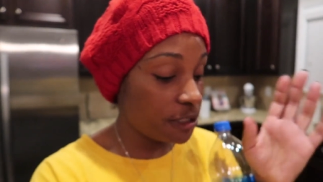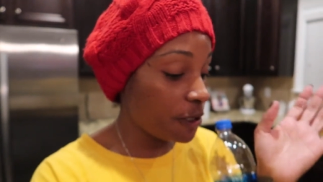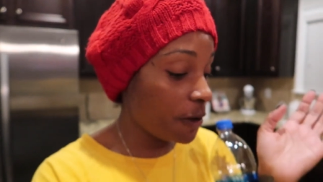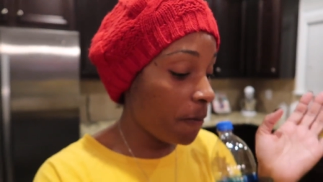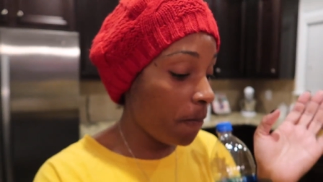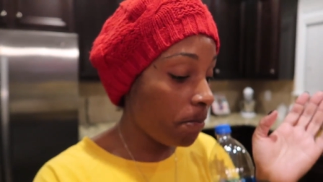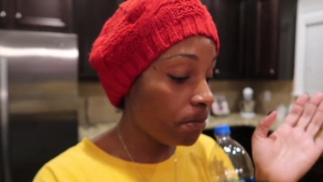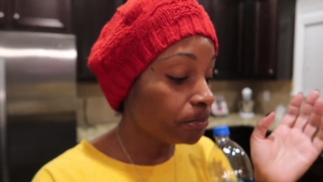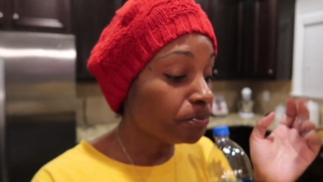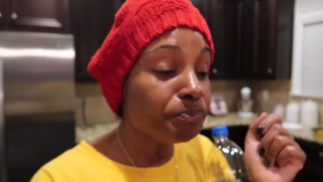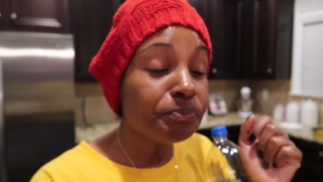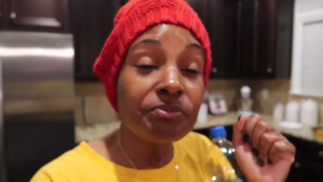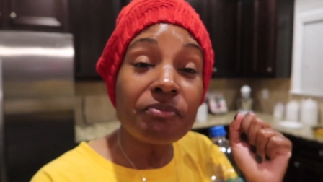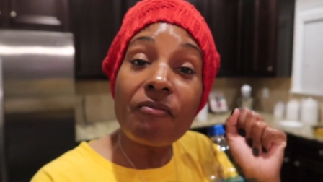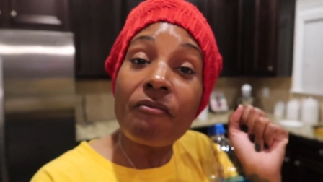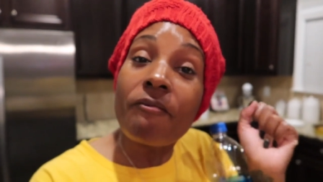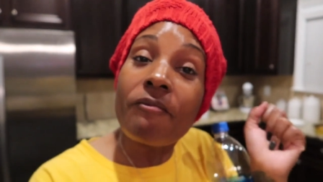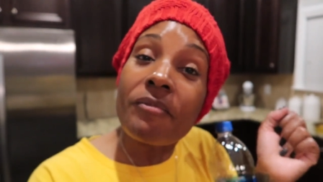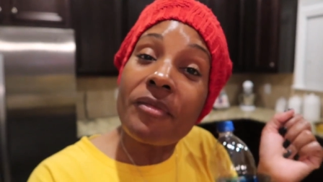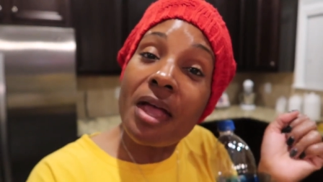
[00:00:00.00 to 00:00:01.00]
So
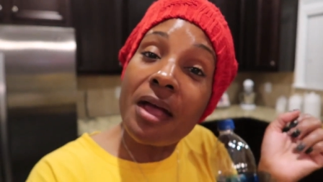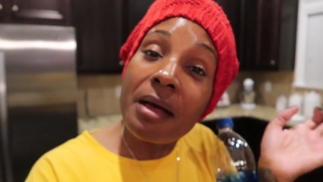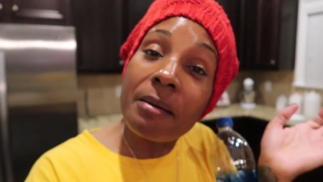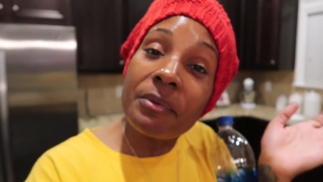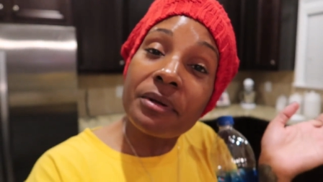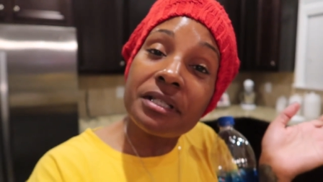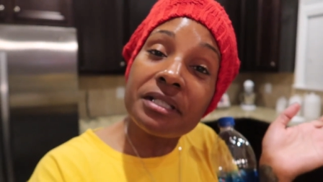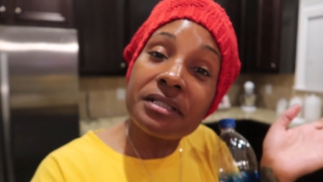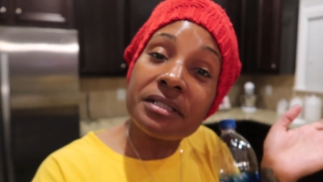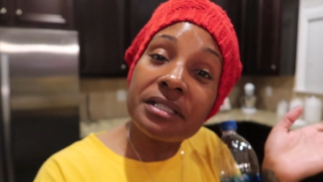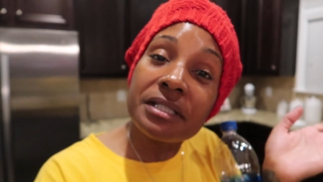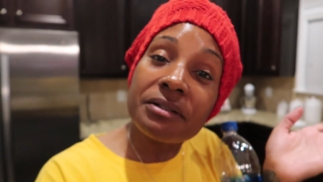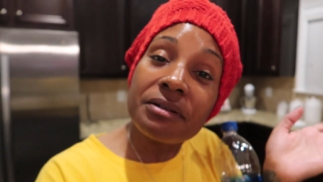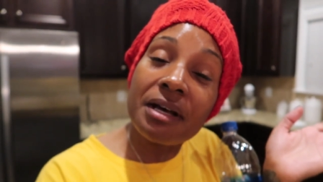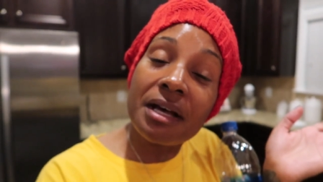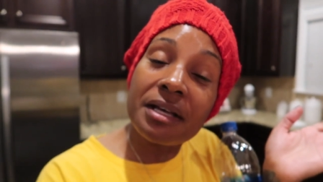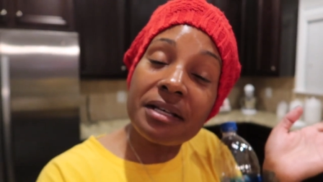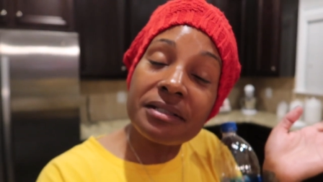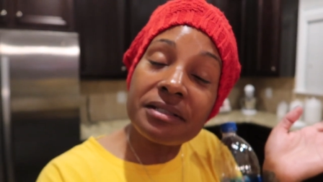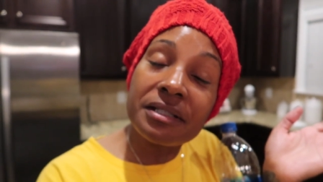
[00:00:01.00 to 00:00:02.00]
I'm gonna see you
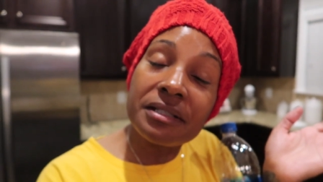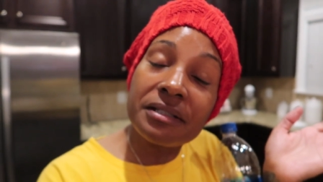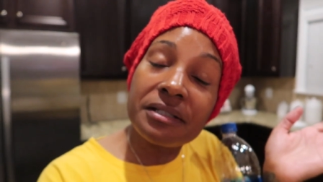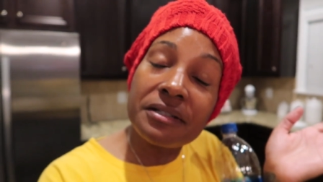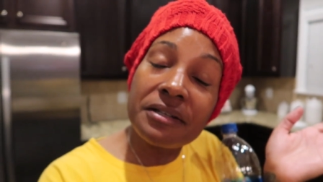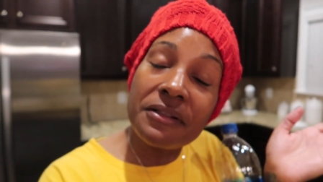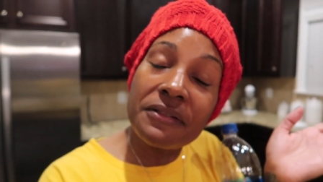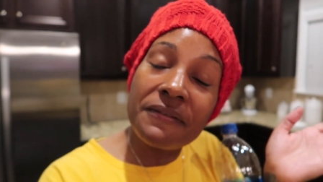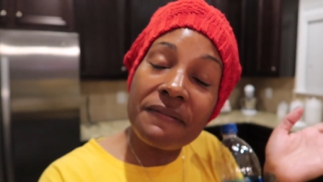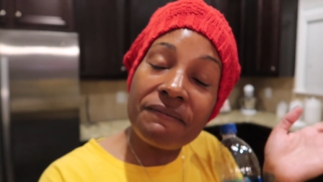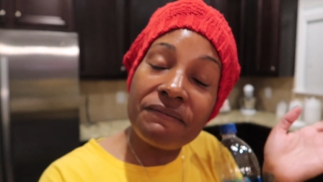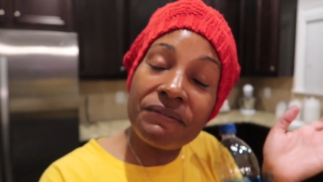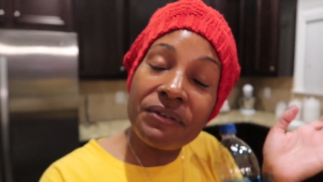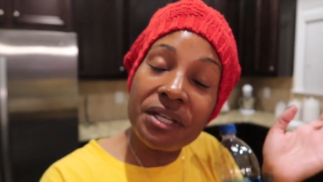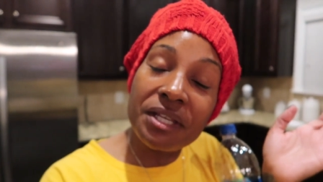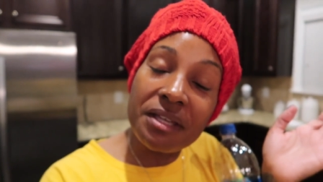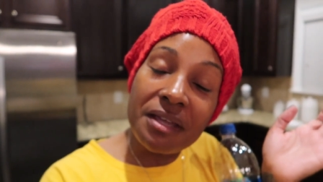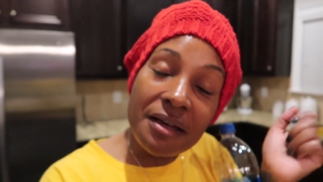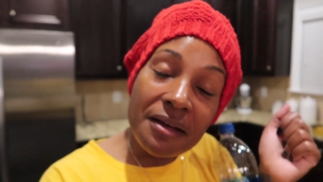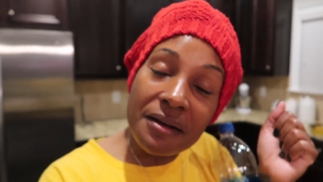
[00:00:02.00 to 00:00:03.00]
guys in another
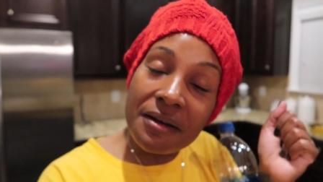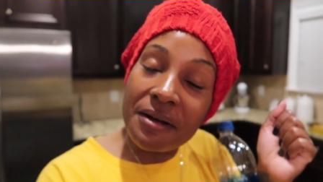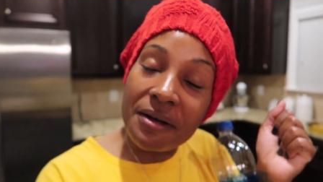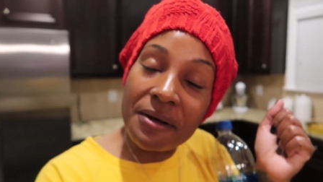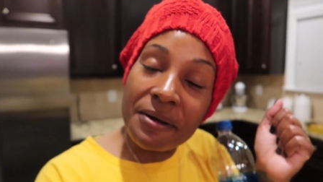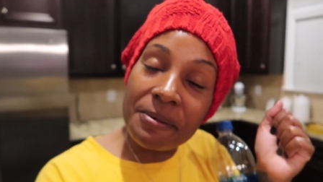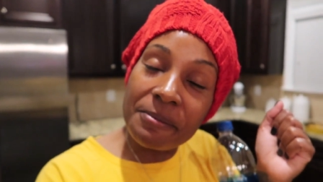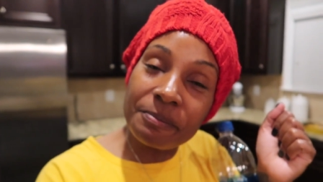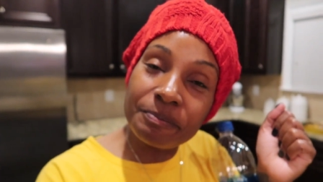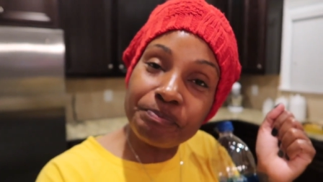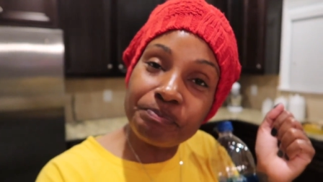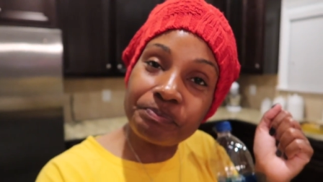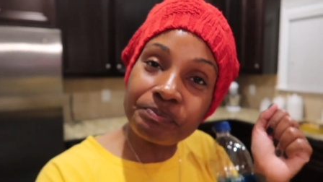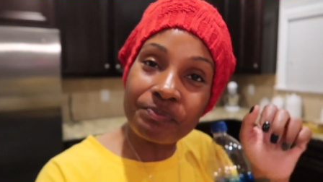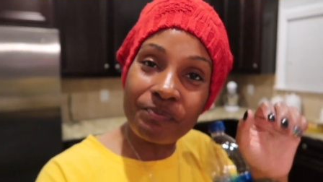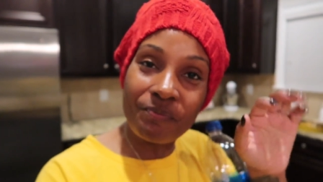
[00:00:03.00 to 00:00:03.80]
video.